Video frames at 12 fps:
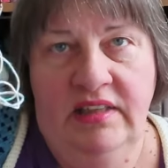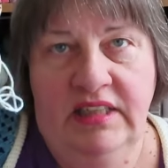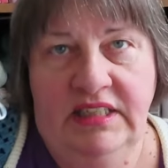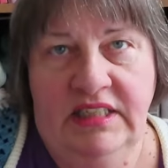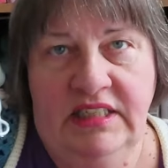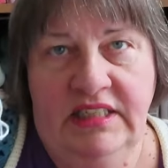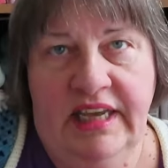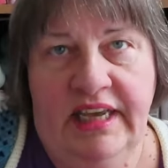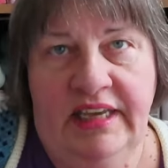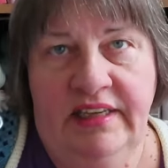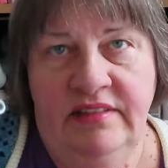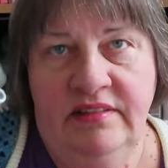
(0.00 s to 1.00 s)
This is
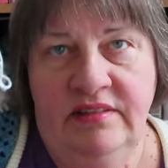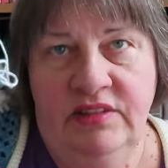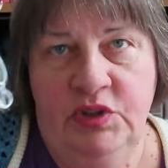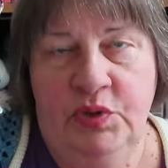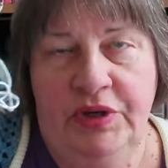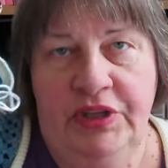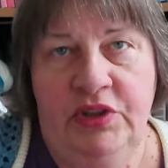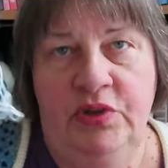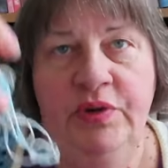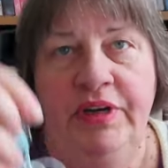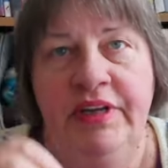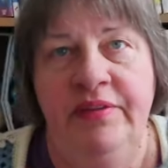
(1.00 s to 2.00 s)
day
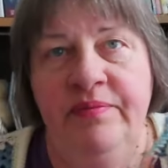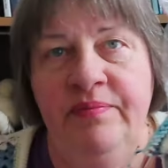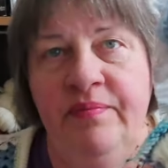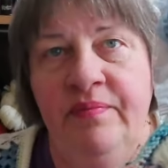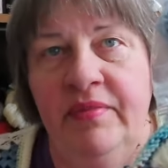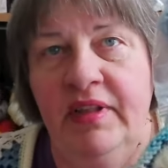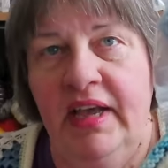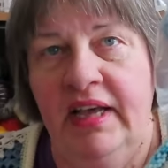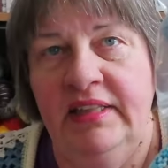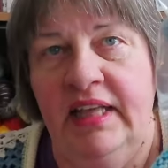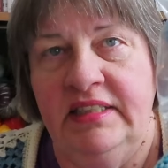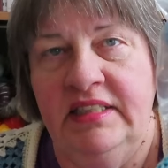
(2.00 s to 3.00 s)
twenty-three,
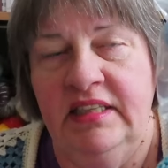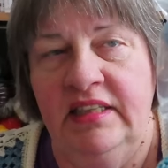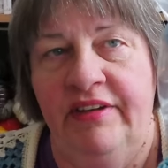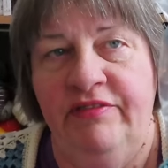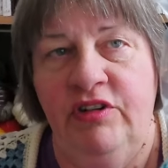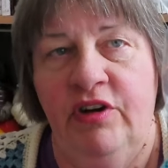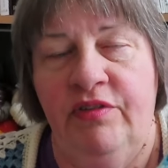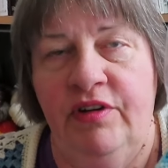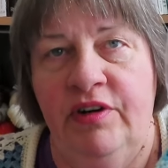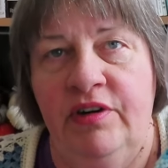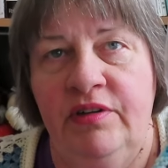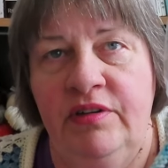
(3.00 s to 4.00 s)
and that's the
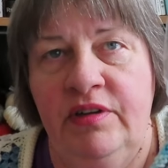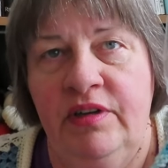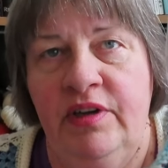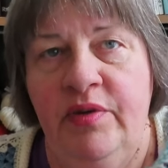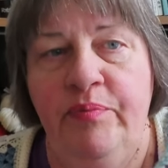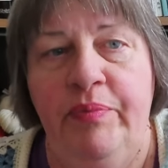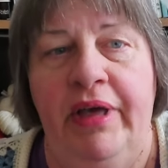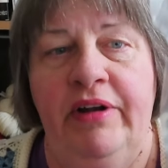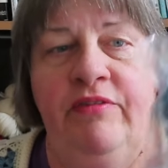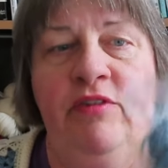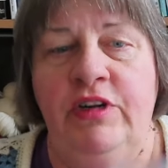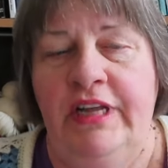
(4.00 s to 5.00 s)
leftover
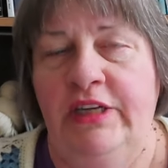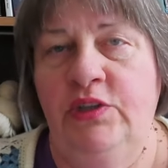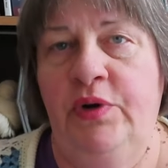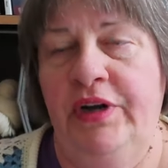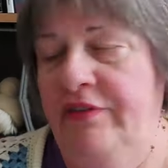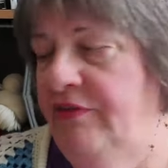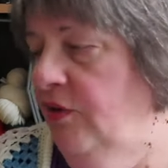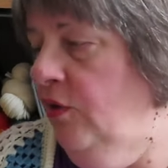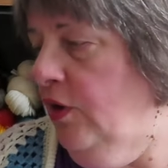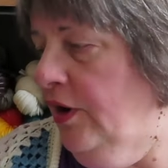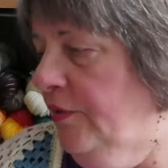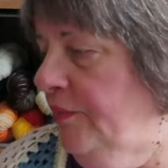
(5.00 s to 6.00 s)
bit for day
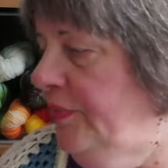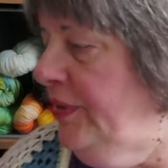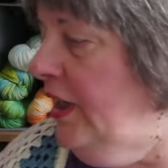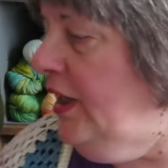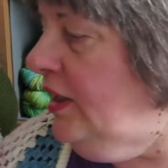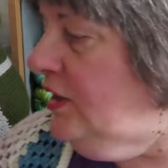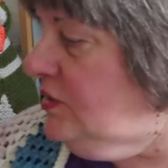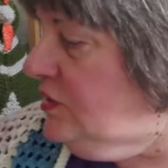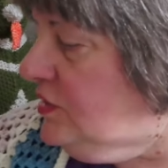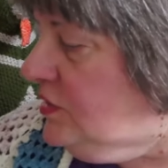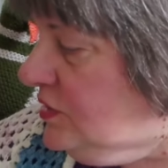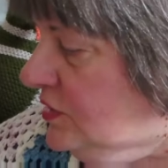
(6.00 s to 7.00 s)
twenty-four.
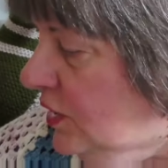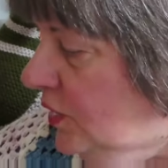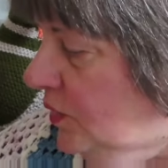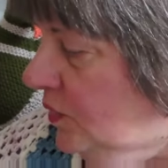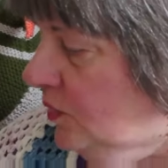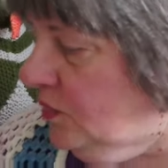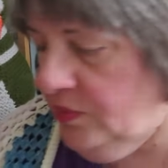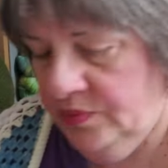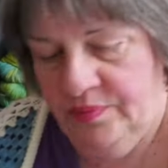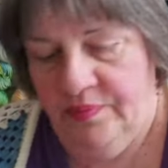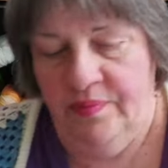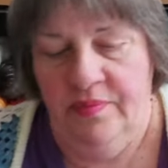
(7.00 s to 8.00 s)
So
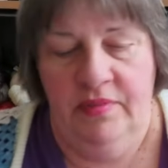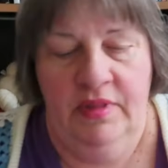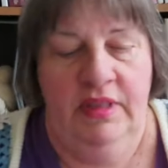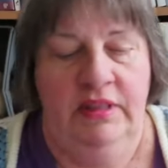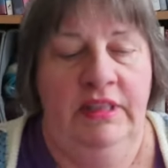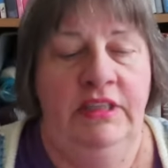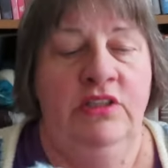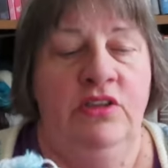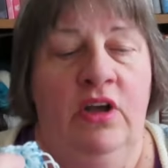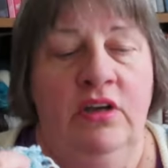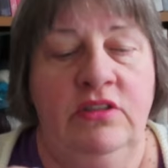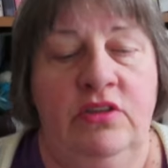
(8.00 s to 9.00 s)
these
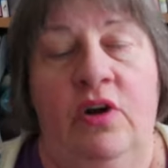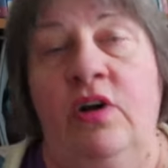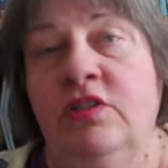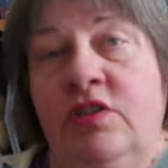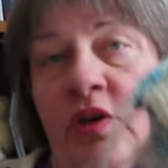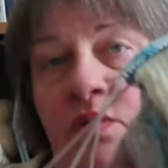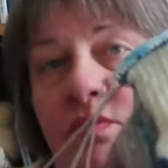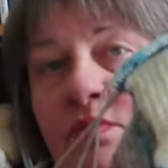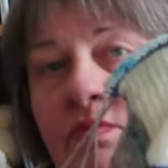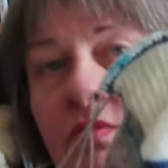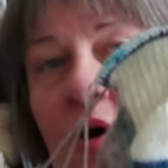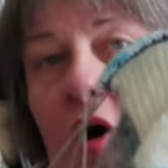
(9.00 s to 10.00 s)
socks are also
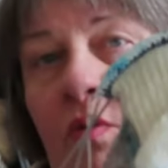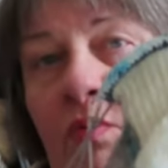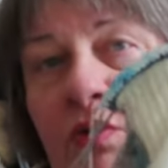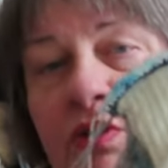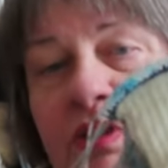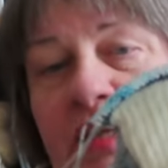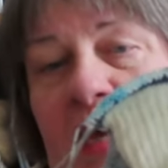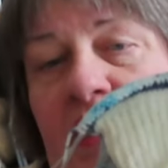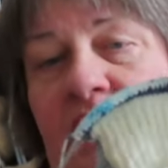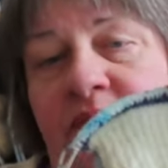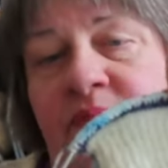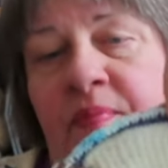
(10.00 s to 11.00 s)
almost
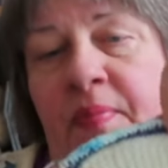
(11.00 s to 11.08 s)
done.